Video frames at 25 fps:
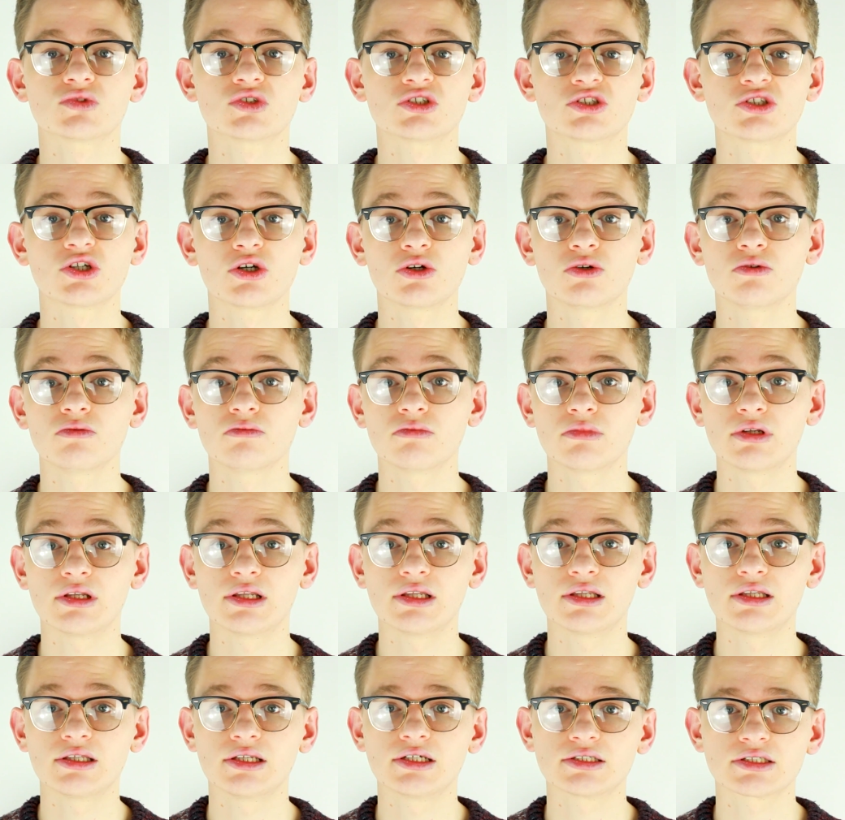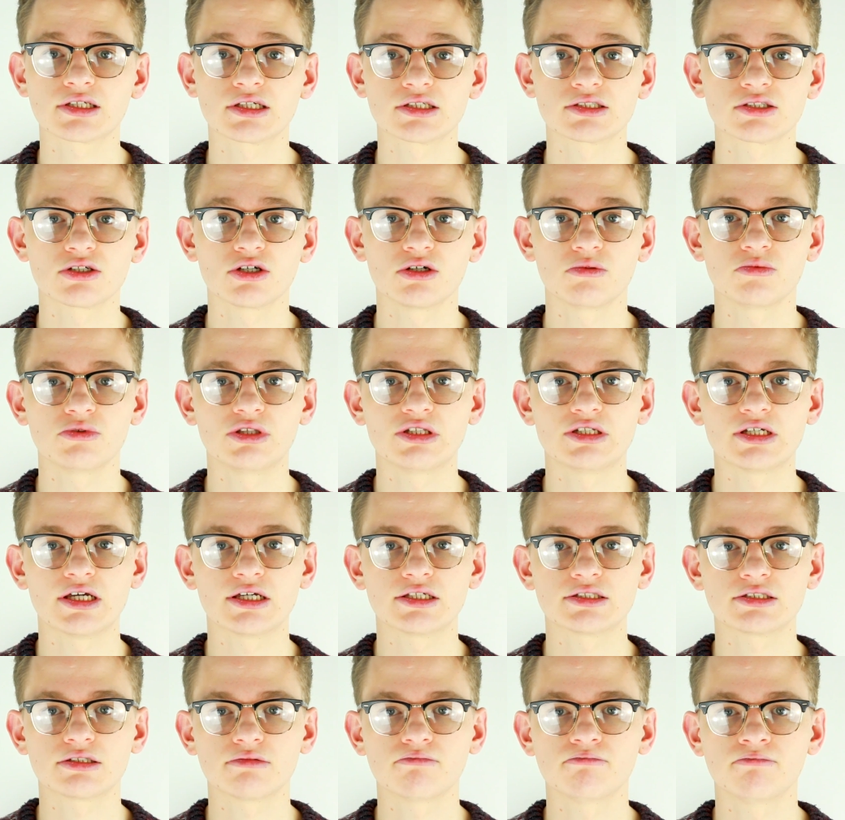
So let's get started with the test.